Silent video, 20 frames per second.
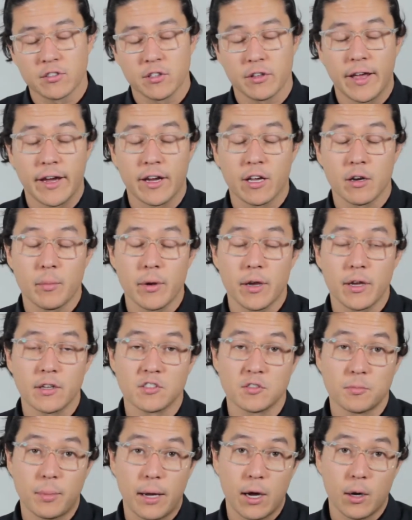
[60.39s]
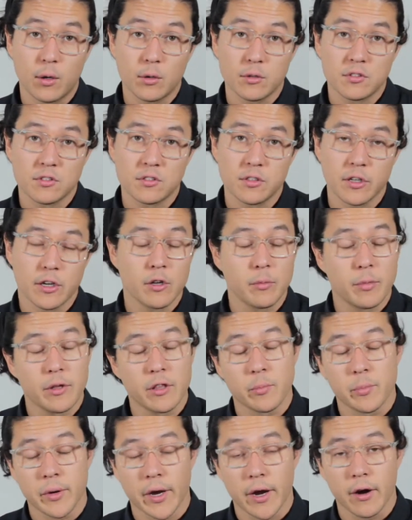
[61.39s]
So that could be a spouse, it could be
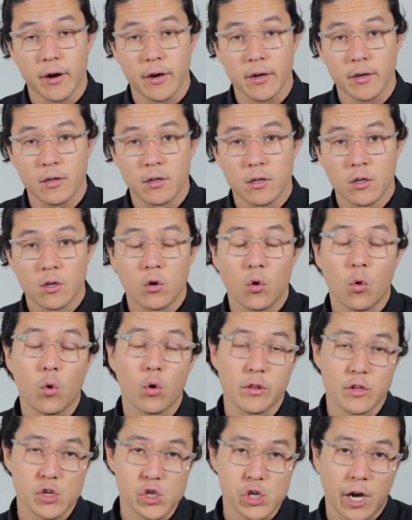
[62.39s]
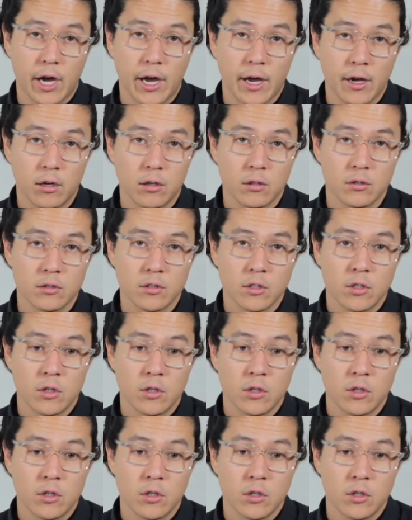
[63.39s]
the parent or the child,